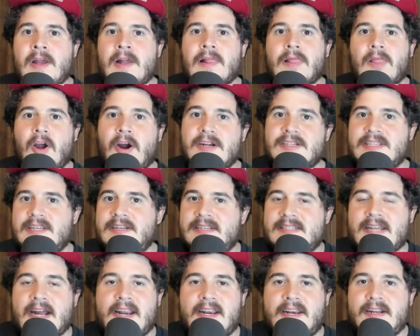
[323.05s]
Larson
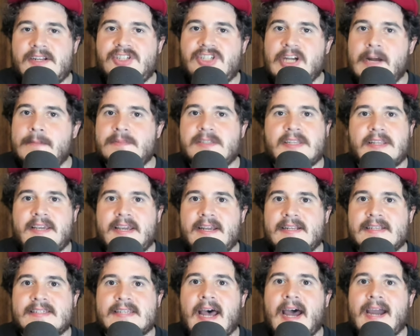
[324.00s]
decided to jump to the
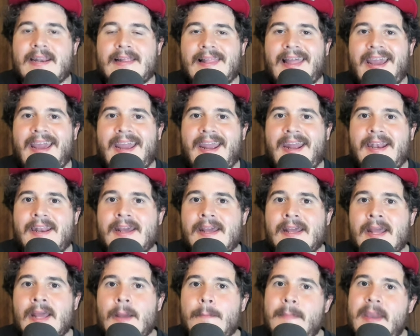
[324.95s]
inside lane,
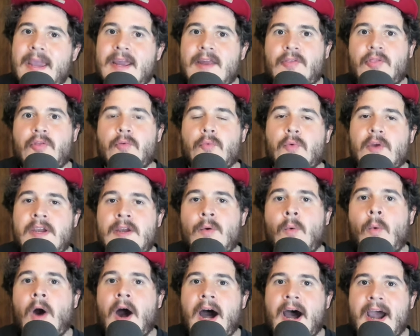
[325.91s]
make it three
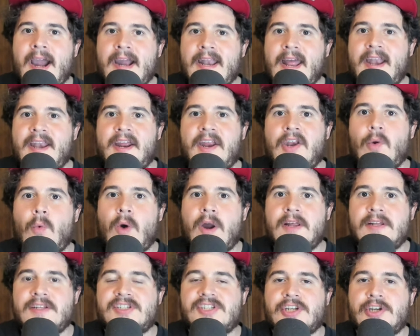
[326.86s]
wide, heading into one
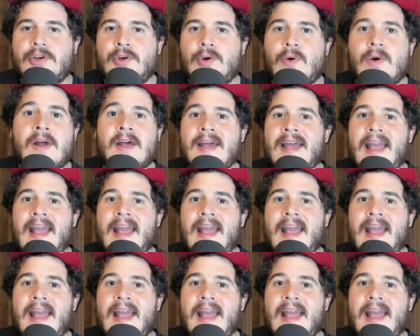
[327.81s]
and two.